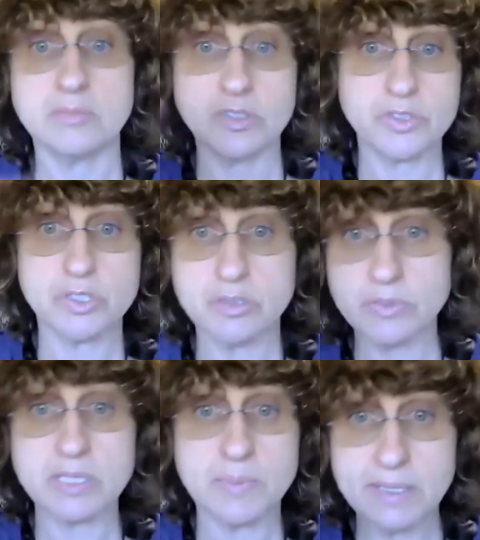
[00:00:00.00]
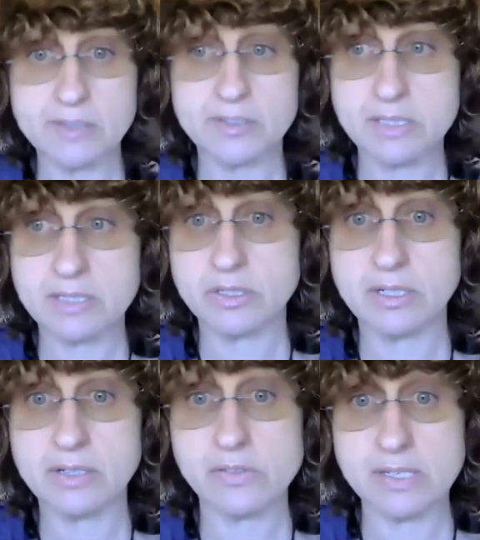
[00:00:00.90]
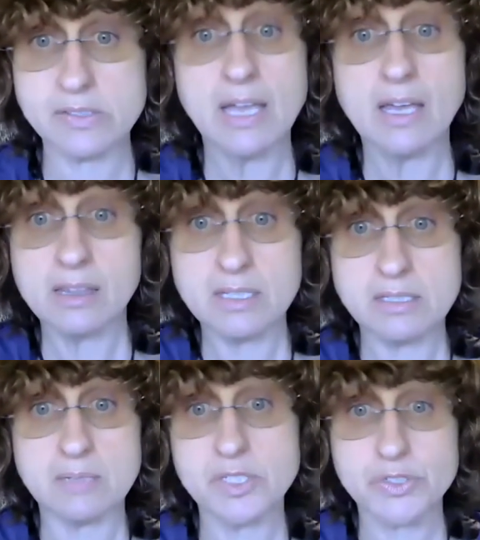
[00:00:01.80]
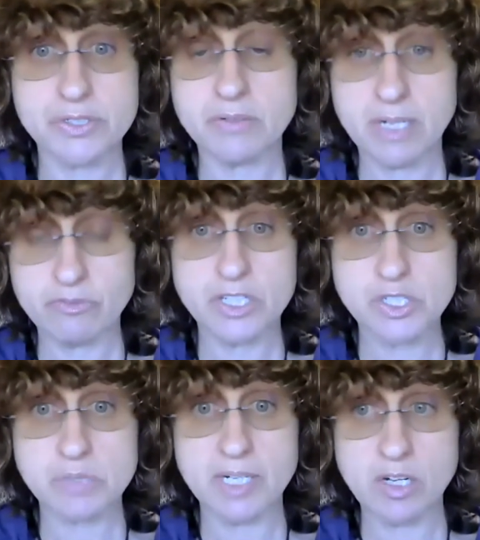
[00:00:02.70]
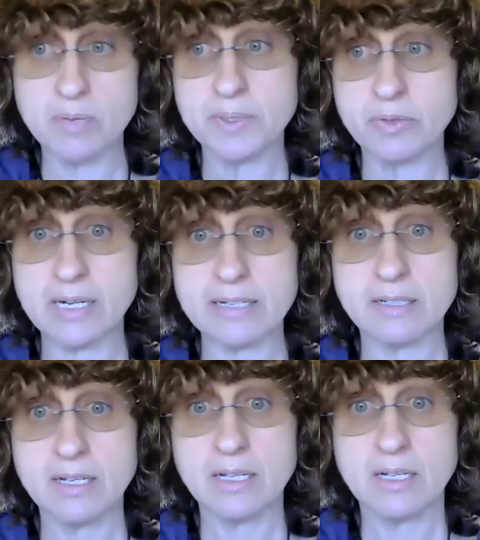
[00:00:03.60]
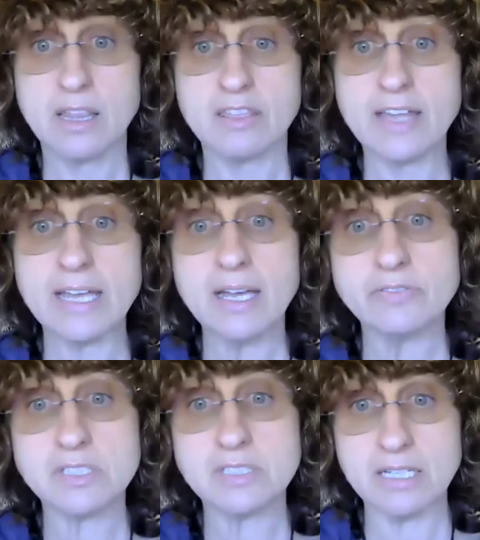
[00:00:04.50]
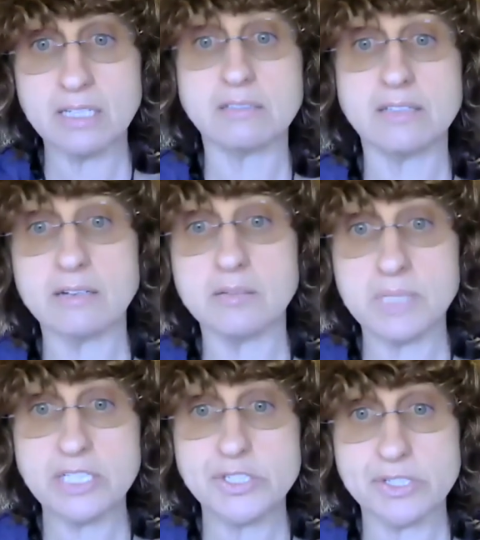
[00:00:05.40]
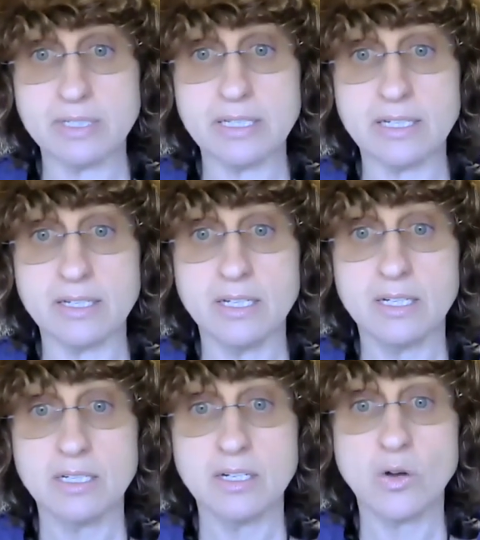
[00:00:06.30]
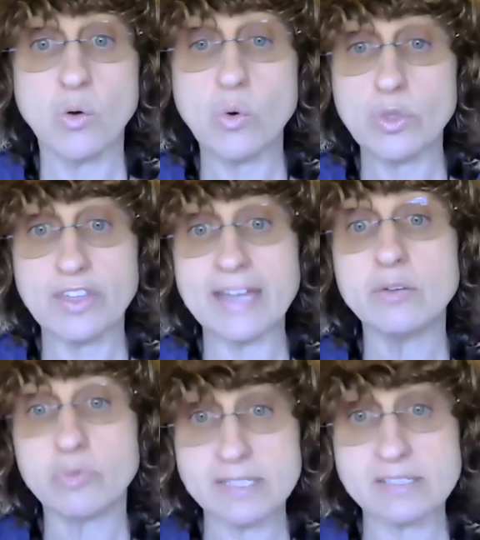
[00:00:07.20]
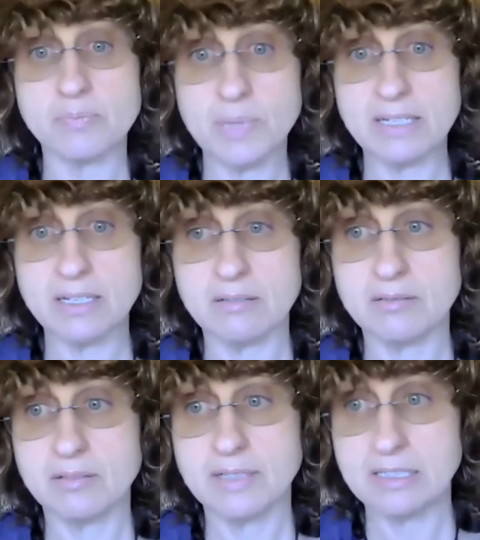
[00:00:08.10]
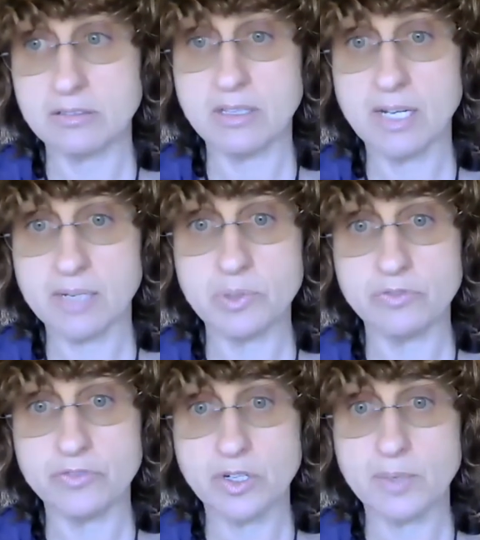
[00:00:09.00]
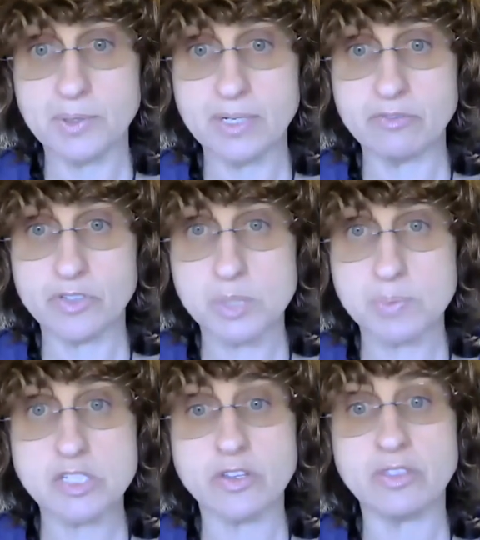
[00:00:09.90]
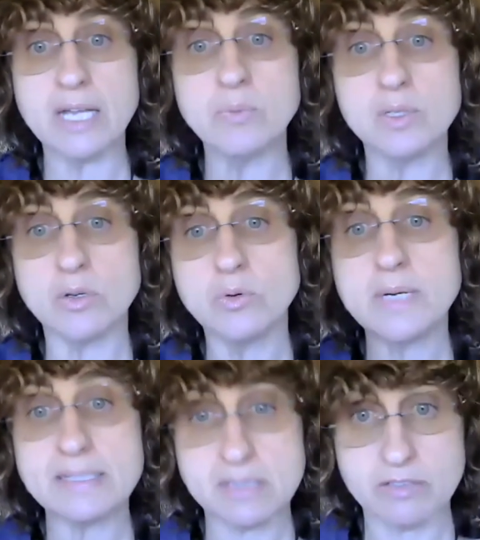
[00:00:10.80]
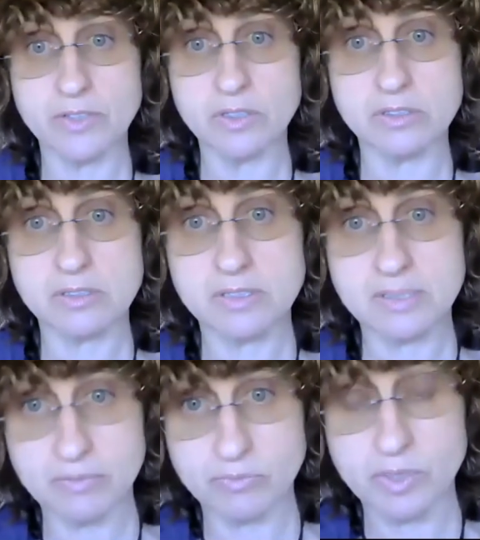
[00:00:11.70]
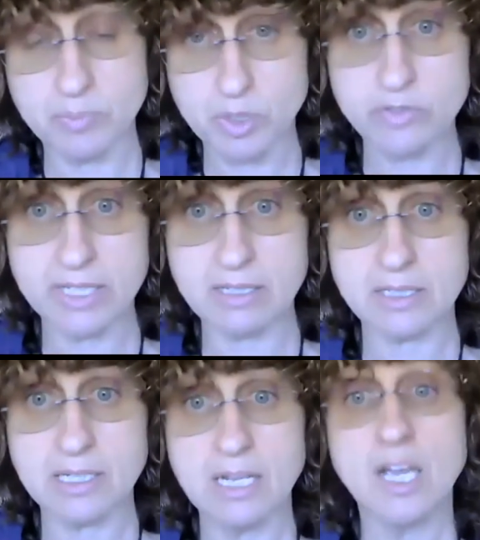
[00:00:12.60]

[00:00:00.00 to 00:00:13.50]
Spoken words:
YouTube, Wikipedia, etc., and says this image infringes my copyright, they have to take it down immediately, or they risk being held liable for copyright infringement. So they will always default to removing it.